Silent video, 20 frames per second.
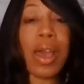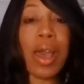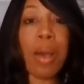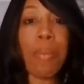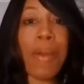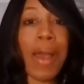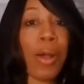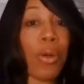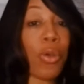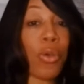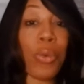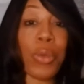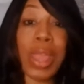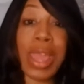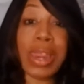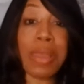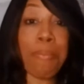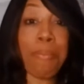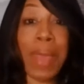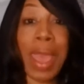about
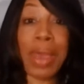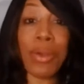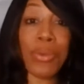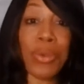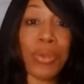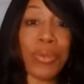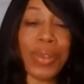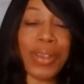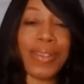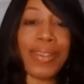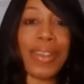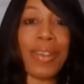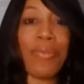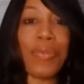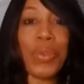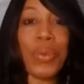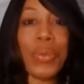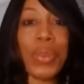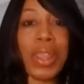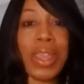creating boundaries if you